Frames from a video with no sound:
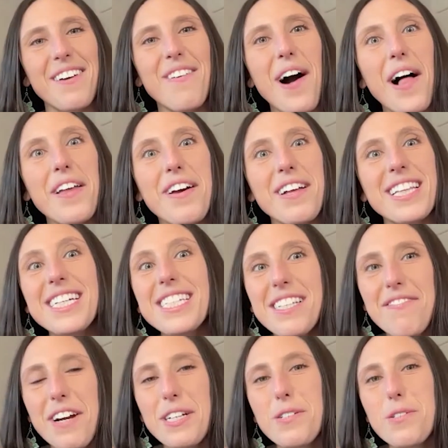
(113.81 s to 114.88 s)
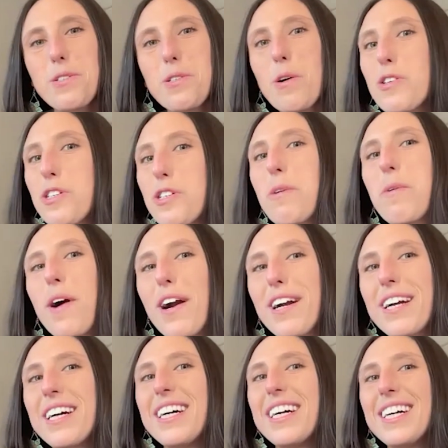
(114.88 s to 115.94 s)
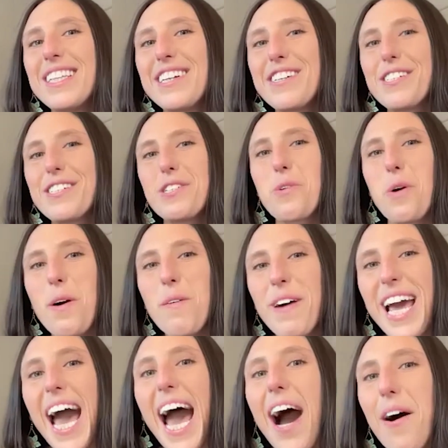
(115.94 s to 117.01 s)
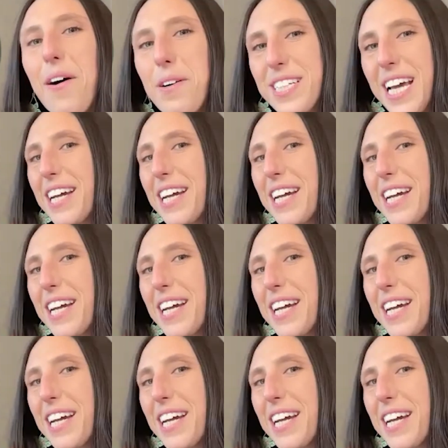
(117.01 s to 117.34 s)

well, at least if I do social work, there's a doorway out.